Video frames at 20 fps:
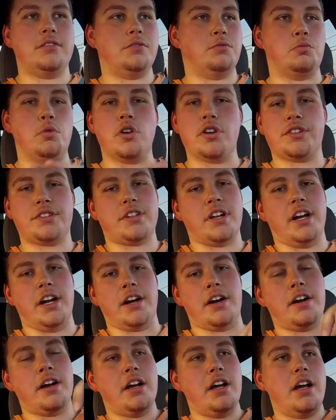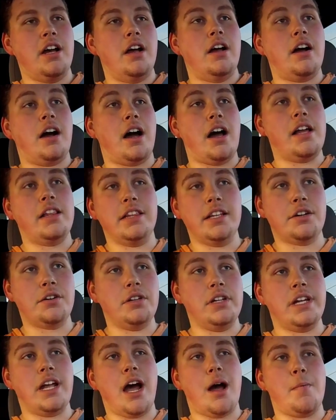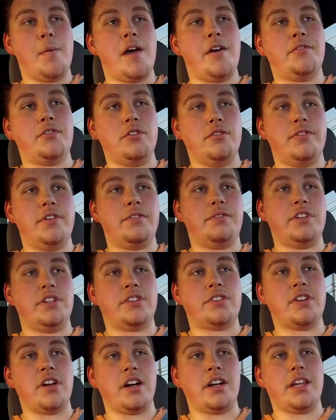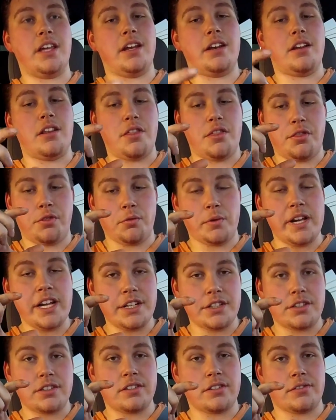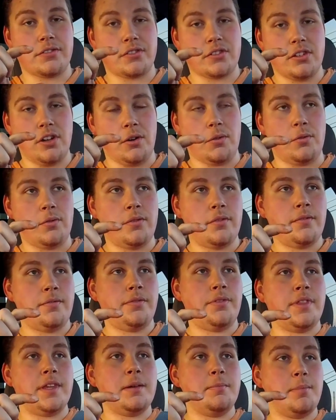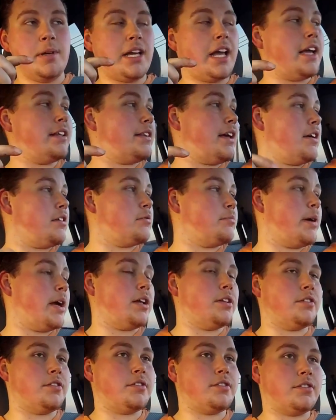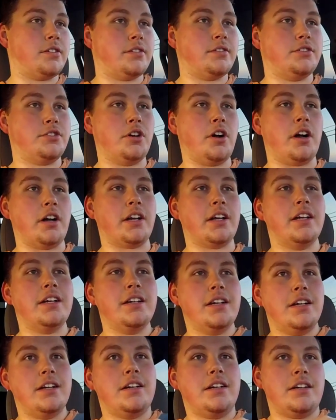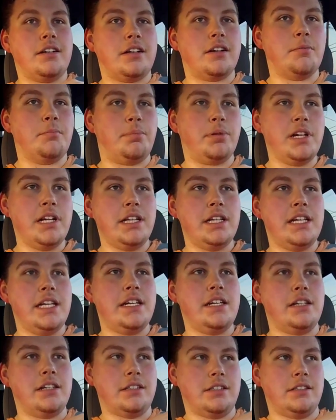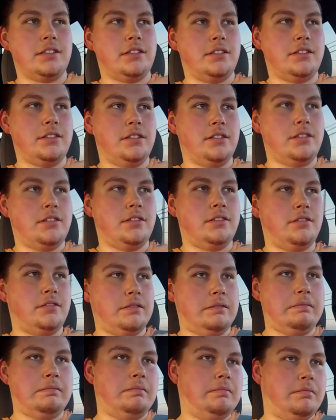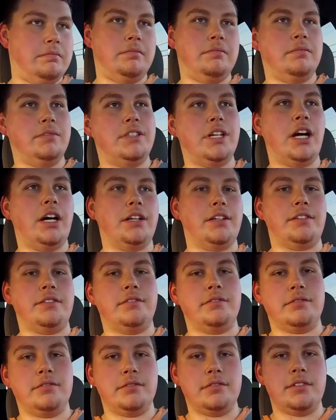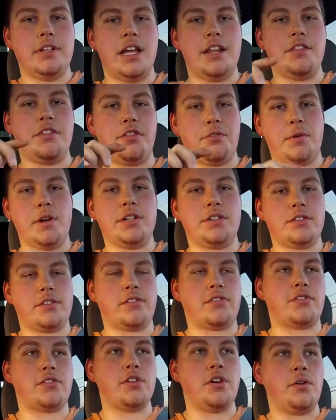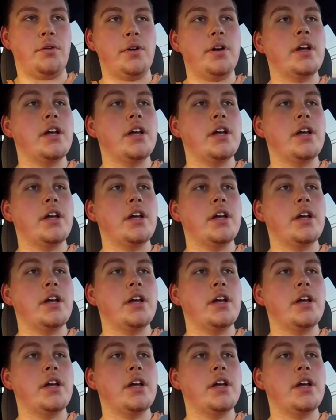Worst tire. I literally got my F-250 stuck in 3 inches of snow. Big 8,000 pounds truck, completely done in 3 inches of snow.